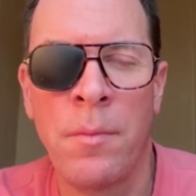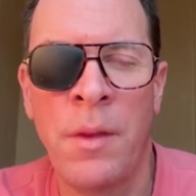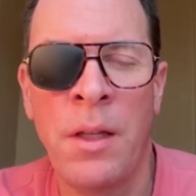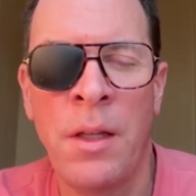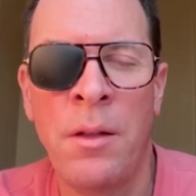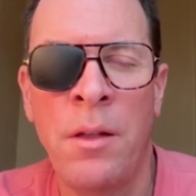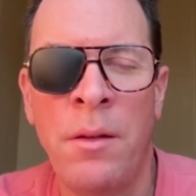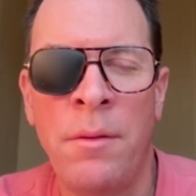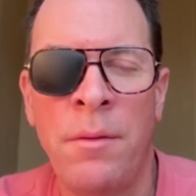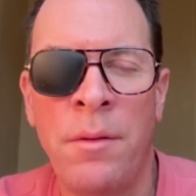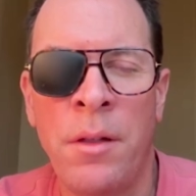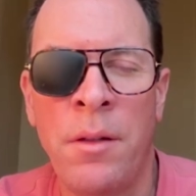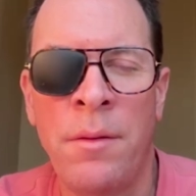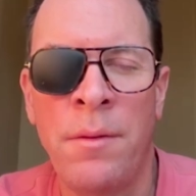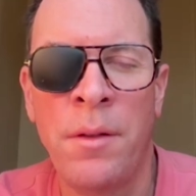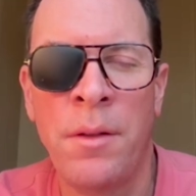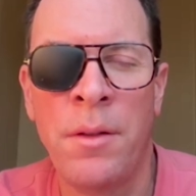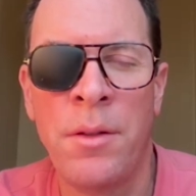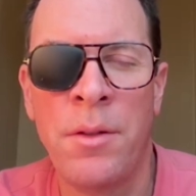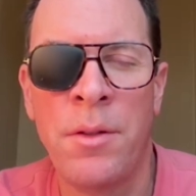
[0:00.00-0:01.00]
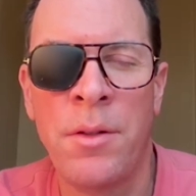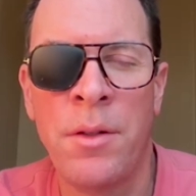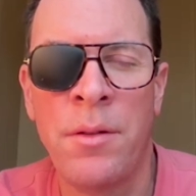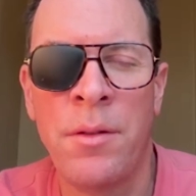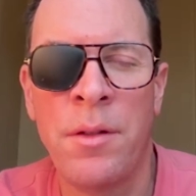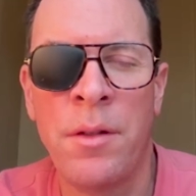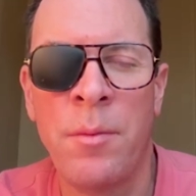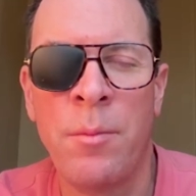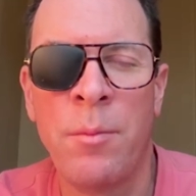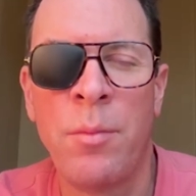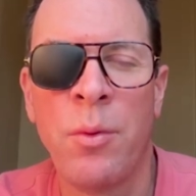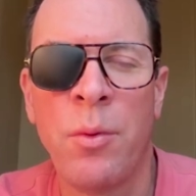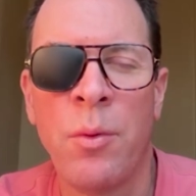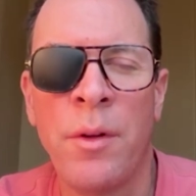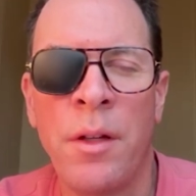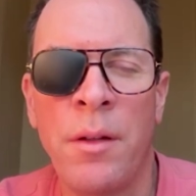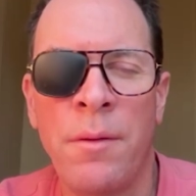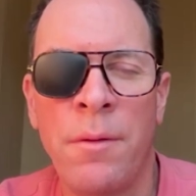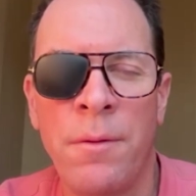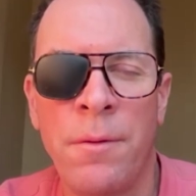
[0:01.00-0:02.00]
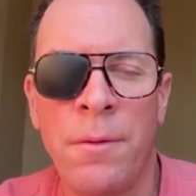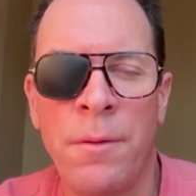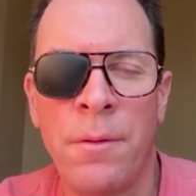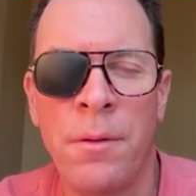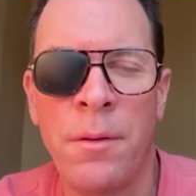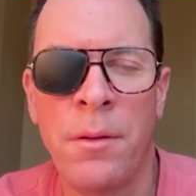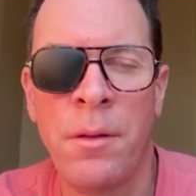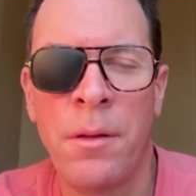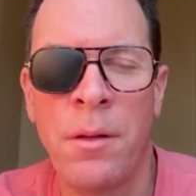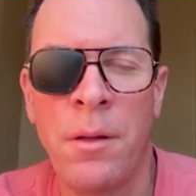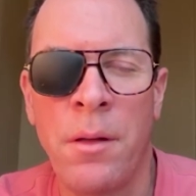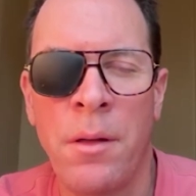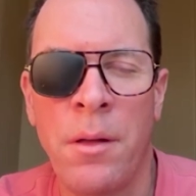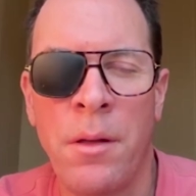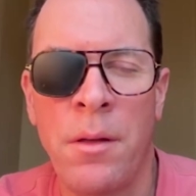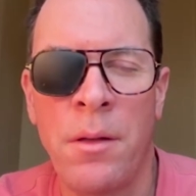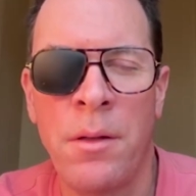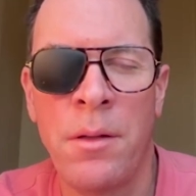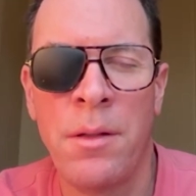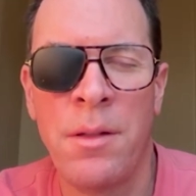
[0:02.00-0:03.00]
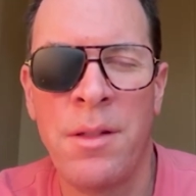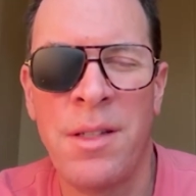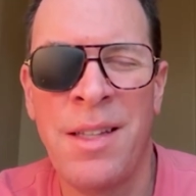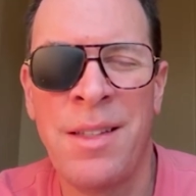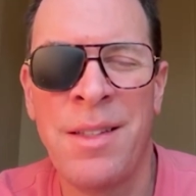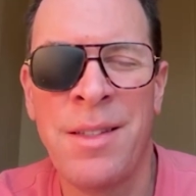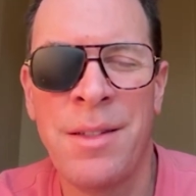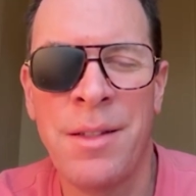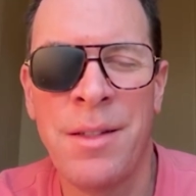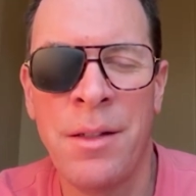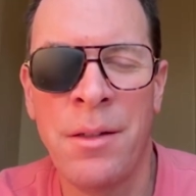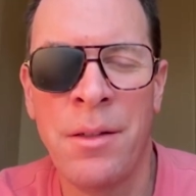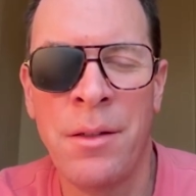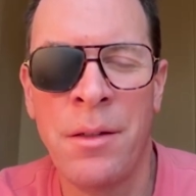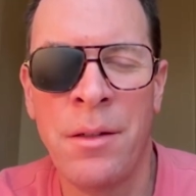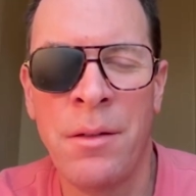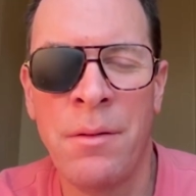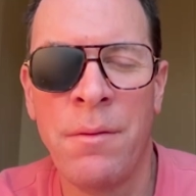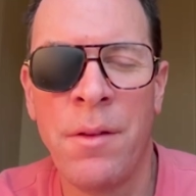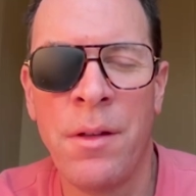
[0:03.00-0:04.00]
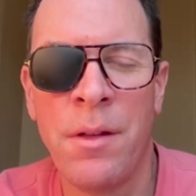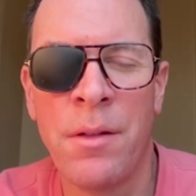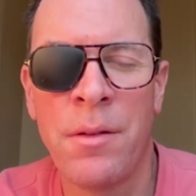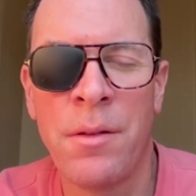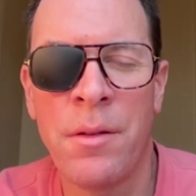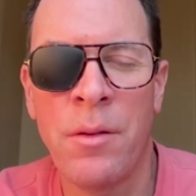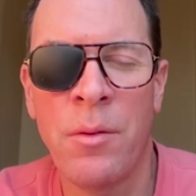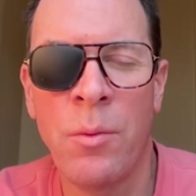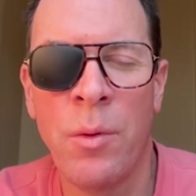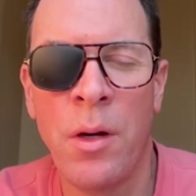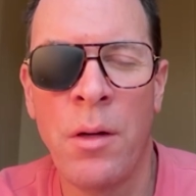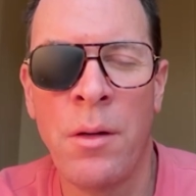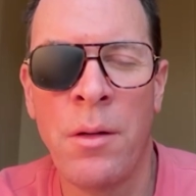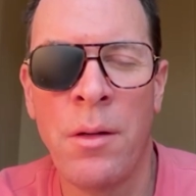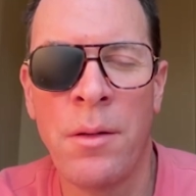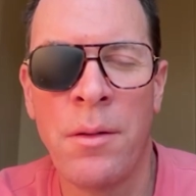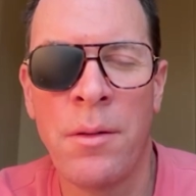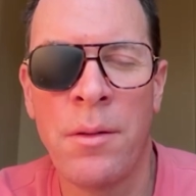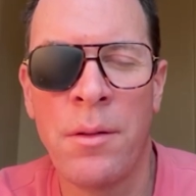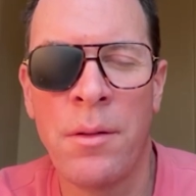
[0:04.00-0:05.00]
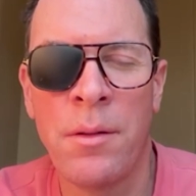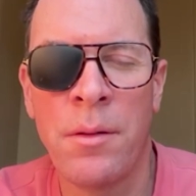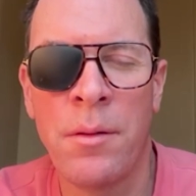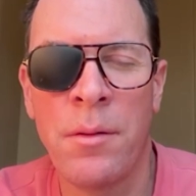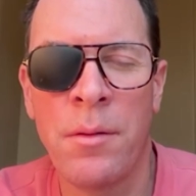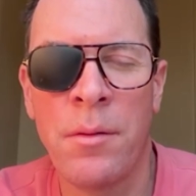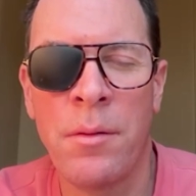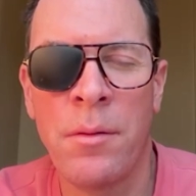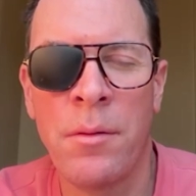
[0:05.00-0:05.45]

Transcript: And even if it's just a brief sensing of this awareness,